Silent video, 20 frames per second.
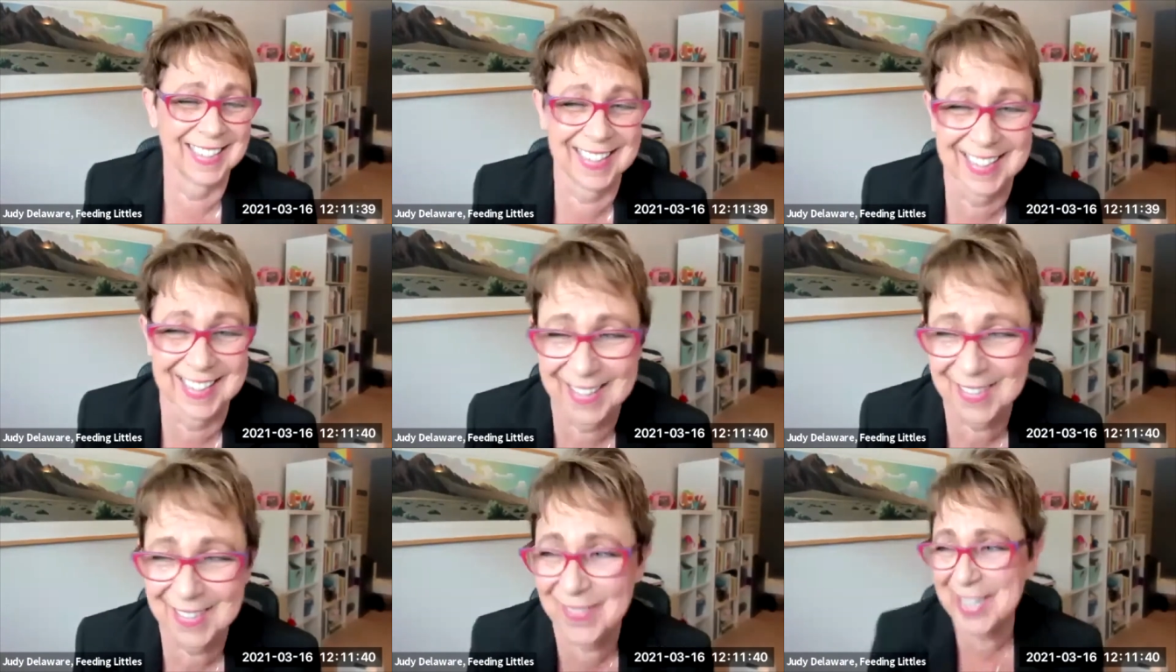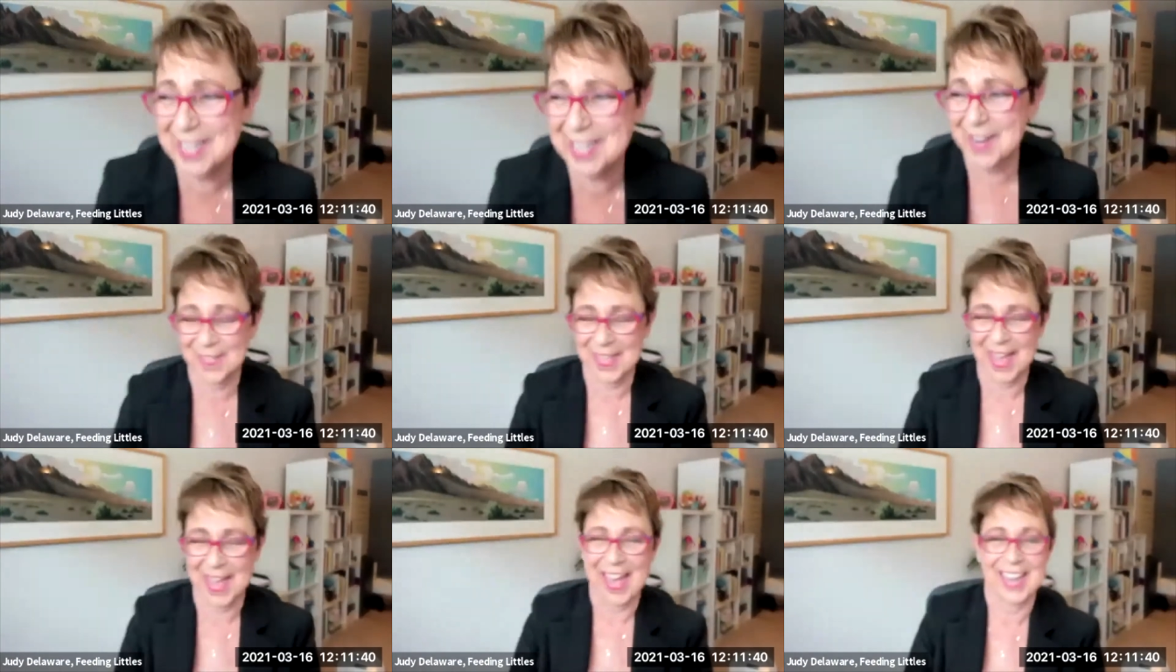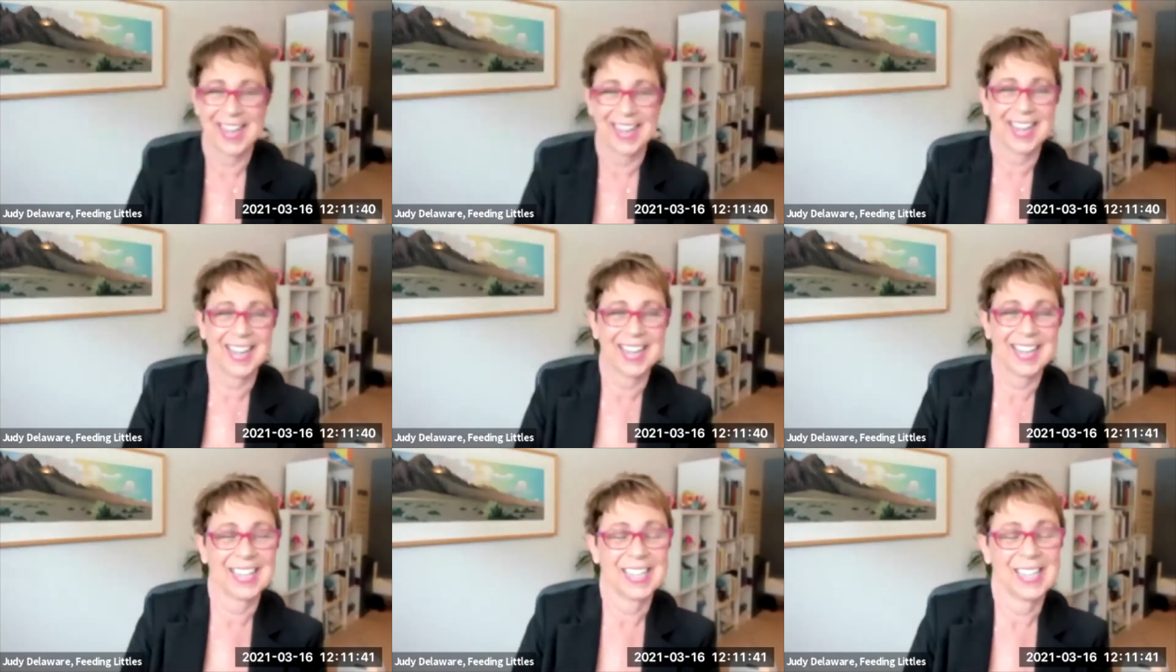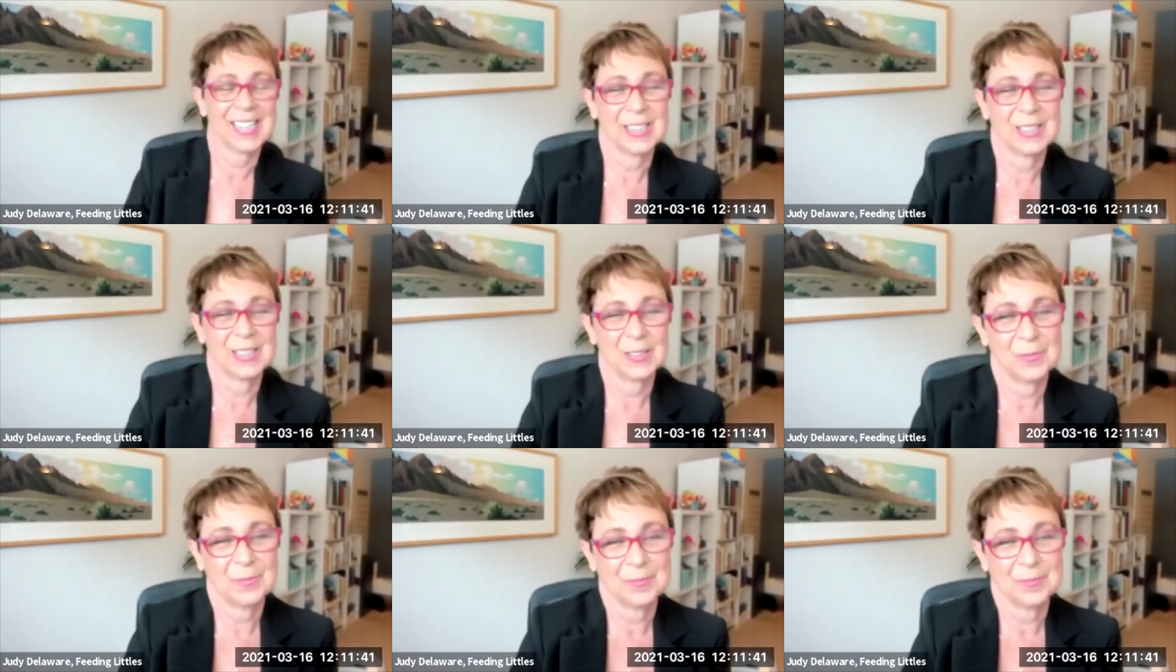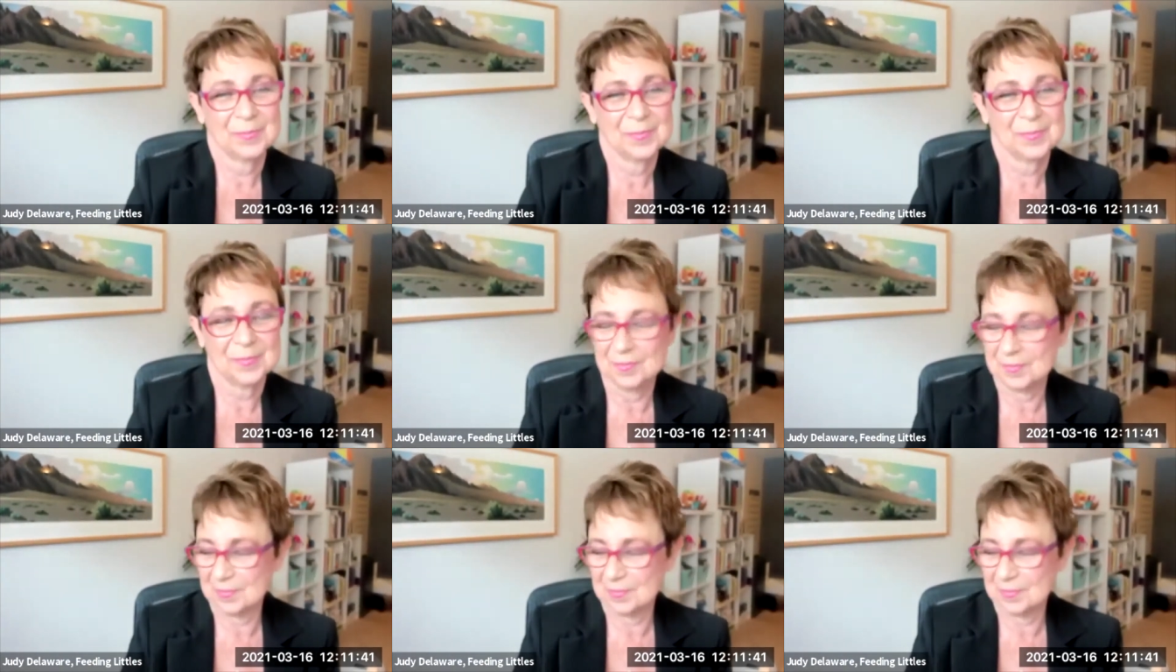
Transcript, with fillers: you know what? I hike a lot. And so you